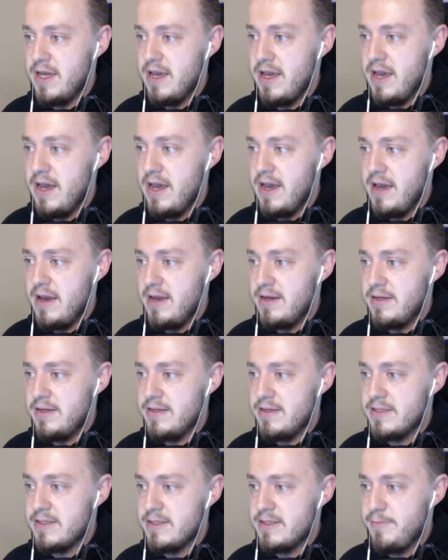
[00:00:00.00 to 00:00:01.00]

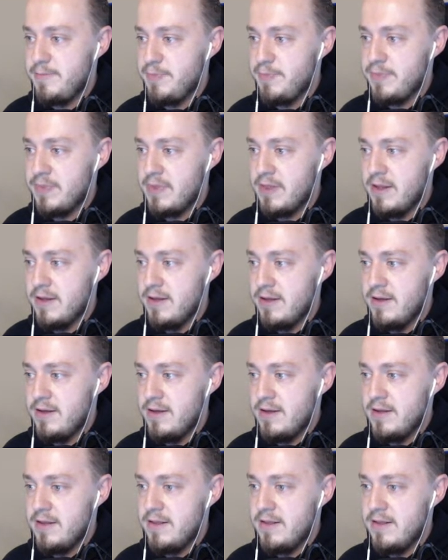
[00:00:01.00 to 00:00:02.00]
And
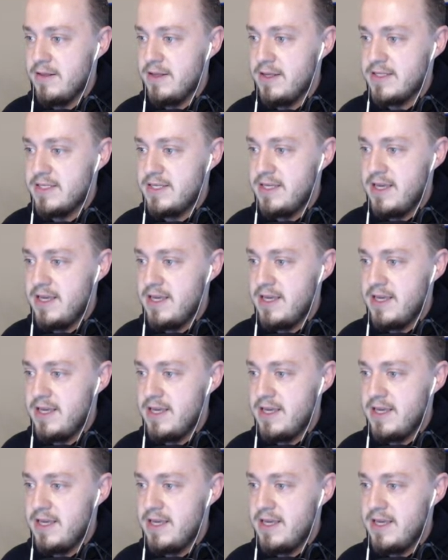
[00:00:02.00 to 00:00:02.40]
let's